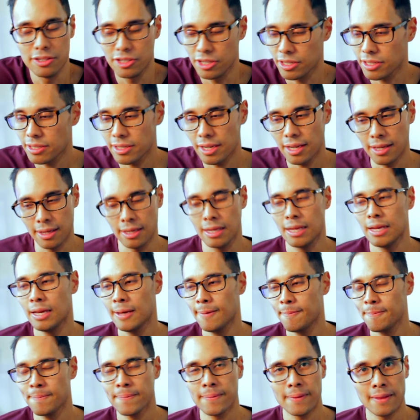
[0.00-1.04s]
Just say,
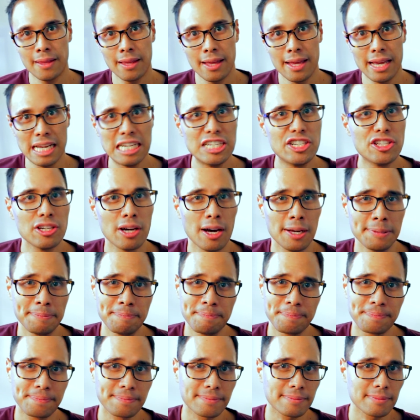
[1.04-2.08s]
Hey, John,
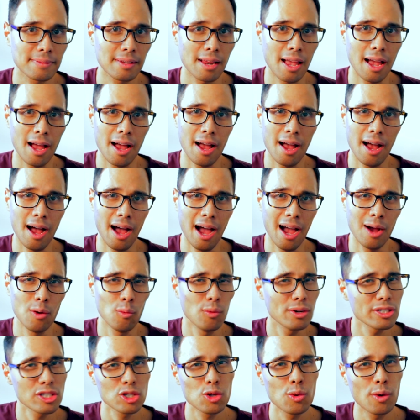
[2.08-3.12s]
I
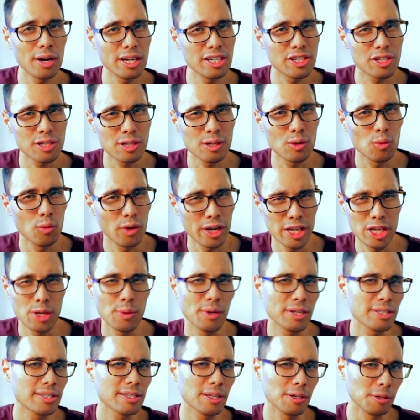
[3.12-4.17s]
wasn't quite sure what you
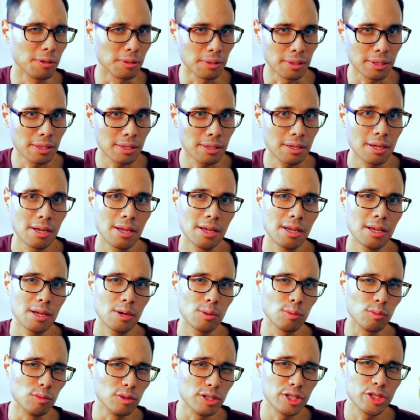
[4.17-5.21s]
had said earlier.
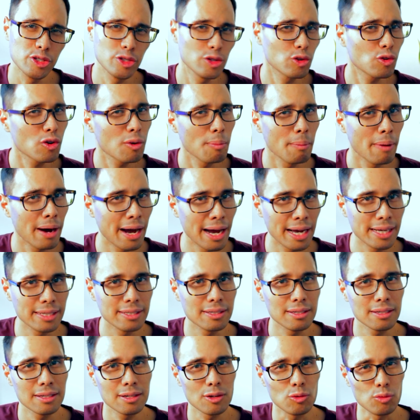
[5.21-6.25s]
Would you
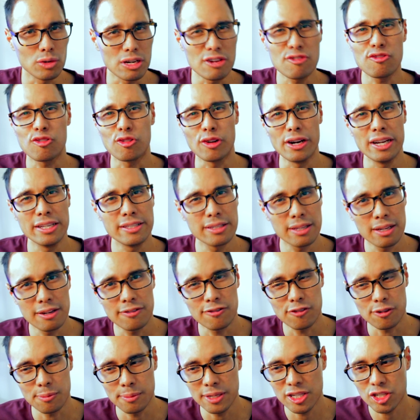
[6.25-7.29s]
mind rephrasing it
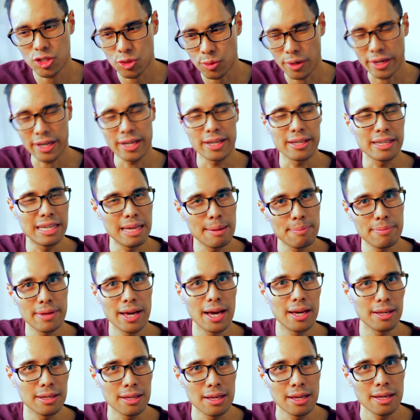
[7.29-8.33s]
for me so I could keep
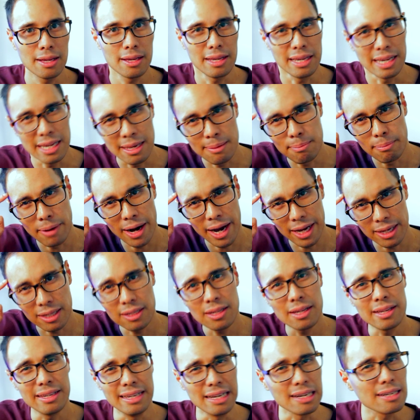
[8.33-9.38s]
that in
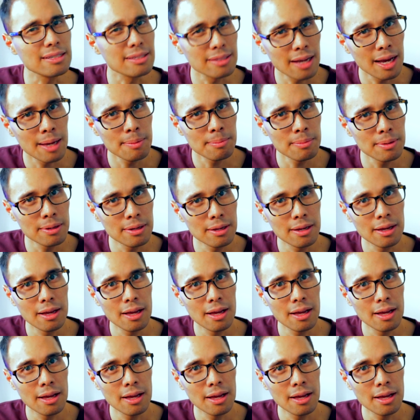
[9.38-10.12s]
mind next time?